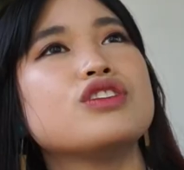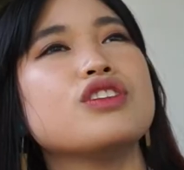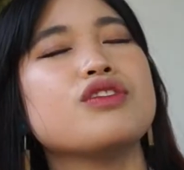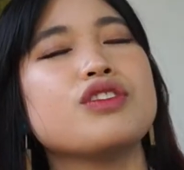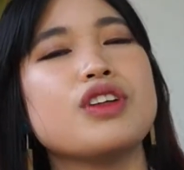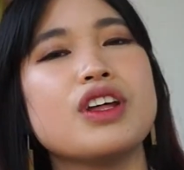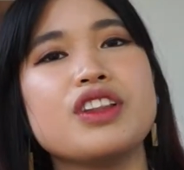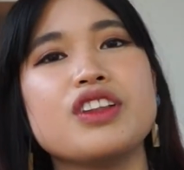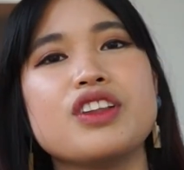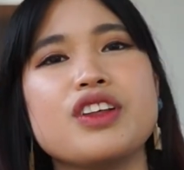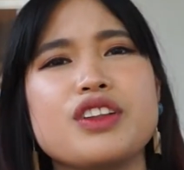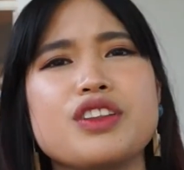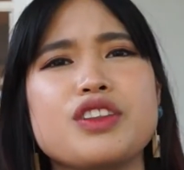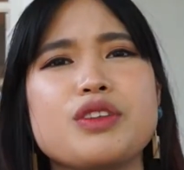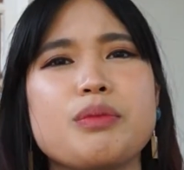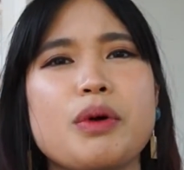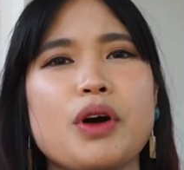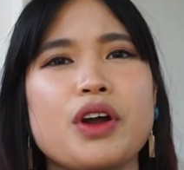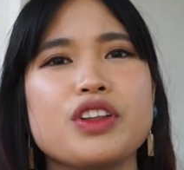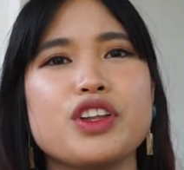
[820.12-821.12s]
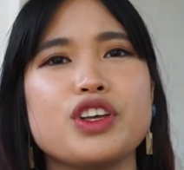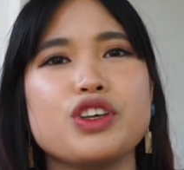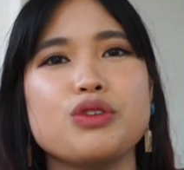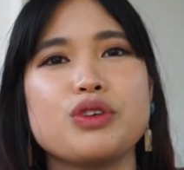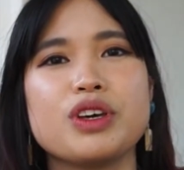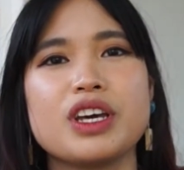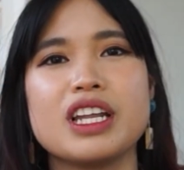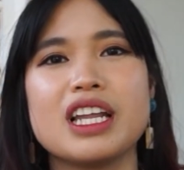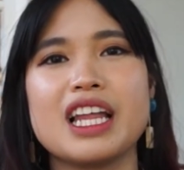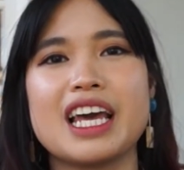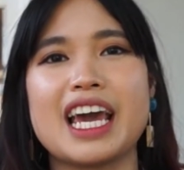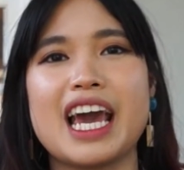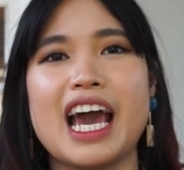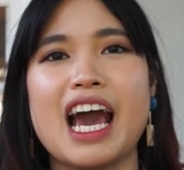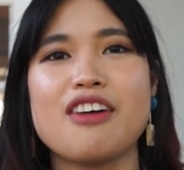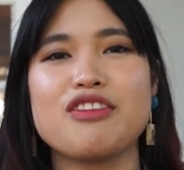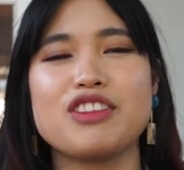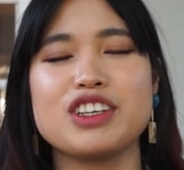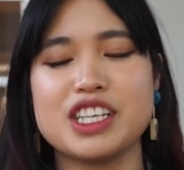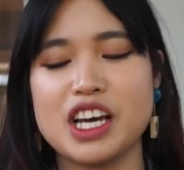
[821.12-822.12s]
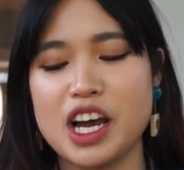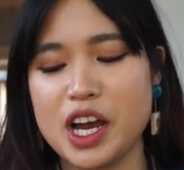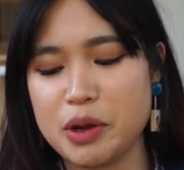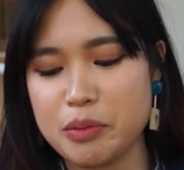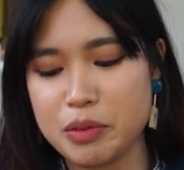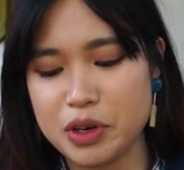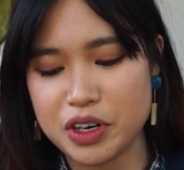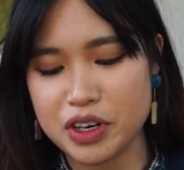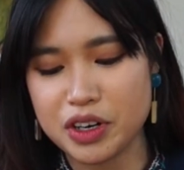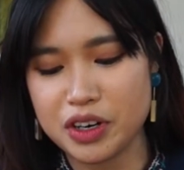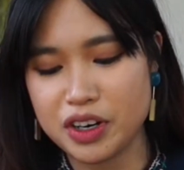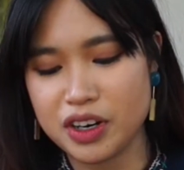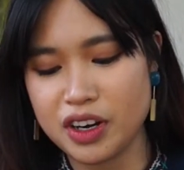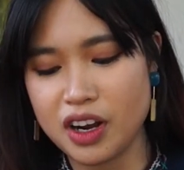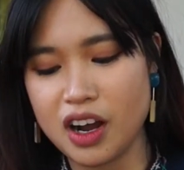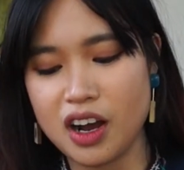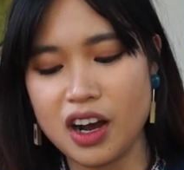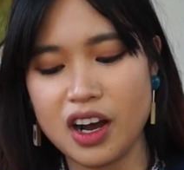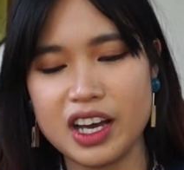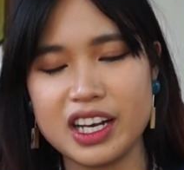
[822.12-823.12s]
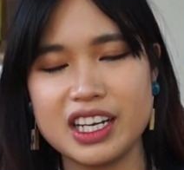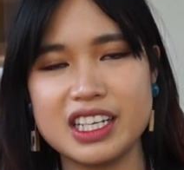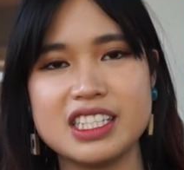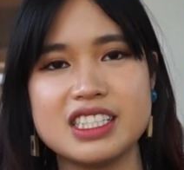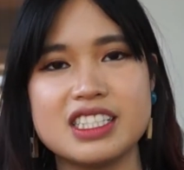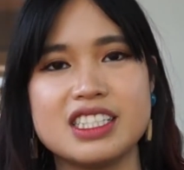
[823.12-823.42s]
And then the part that you can like have the timer on,